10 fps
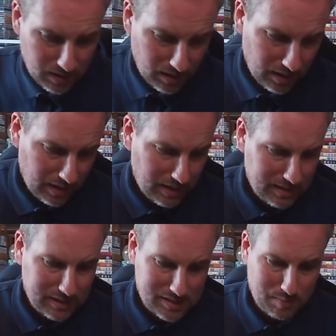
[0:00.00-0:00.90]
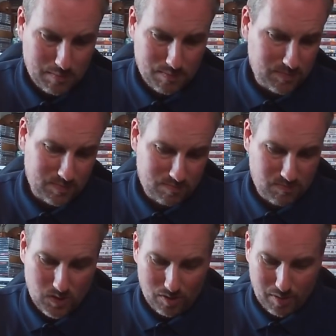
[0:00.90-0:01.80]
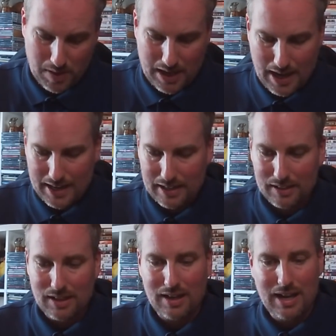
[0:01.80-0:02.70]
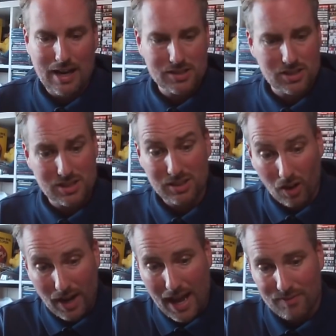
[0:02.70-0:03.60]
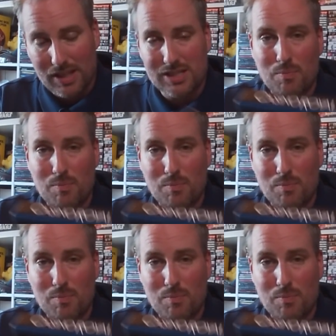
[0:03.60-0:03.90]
CEX. It doesn't, not for me. And then the deluxe, because I don't have this